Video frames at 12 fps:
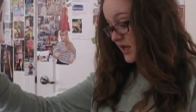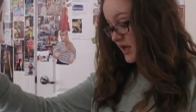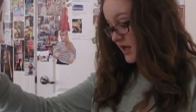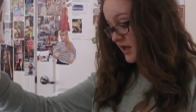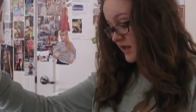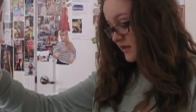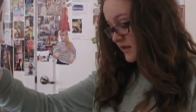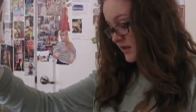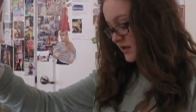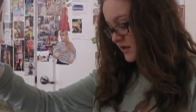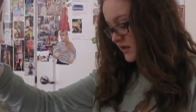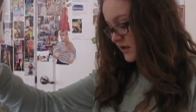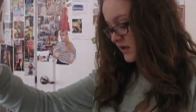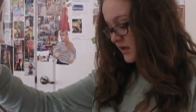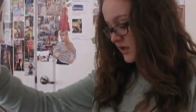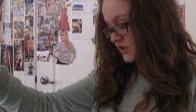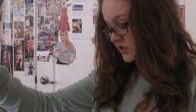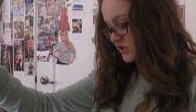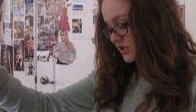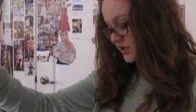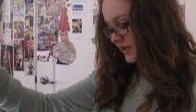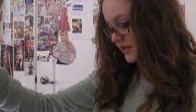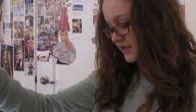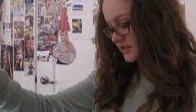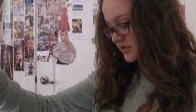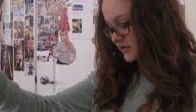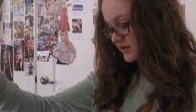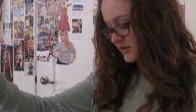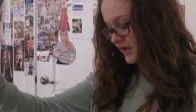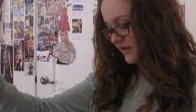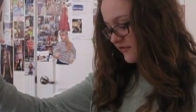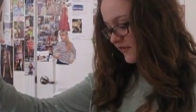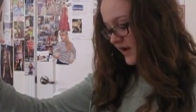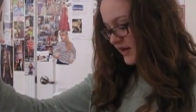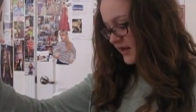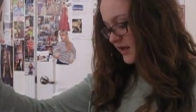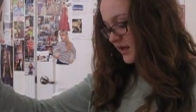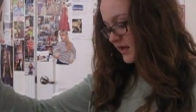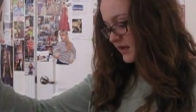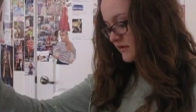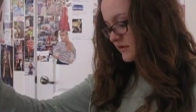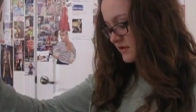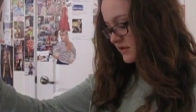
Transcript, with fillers: and then she liked that Friday